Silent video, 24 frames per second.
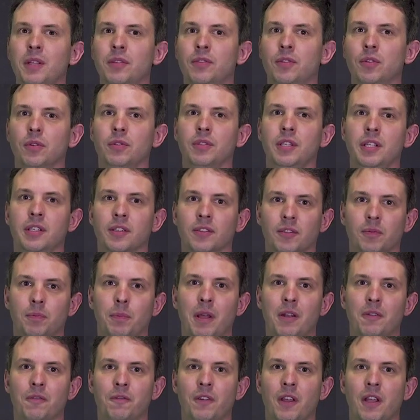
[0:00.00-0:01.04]
means you'll need to
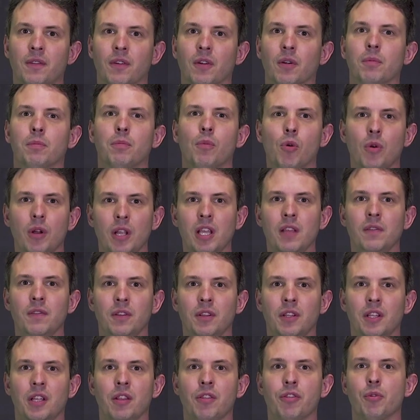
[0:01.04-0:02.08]
spend favor more
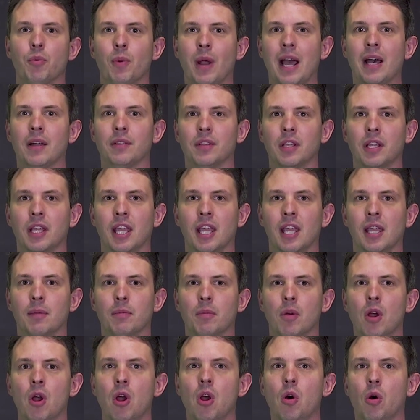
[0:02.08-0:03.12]
evenly throughout the
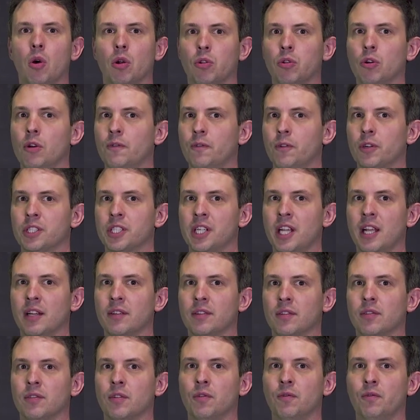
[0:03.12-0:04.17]
game or look for
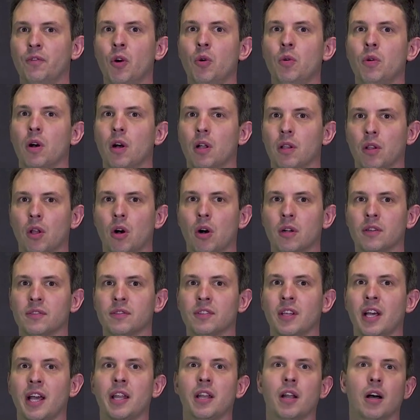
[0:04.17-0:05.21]
chances to vote
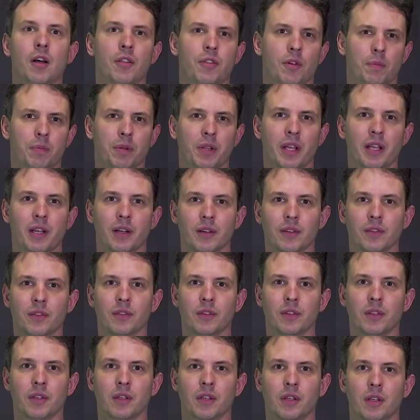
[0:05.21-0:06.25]
alongside other
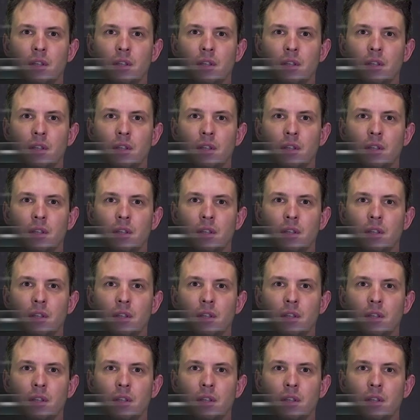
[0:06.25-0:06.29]
players.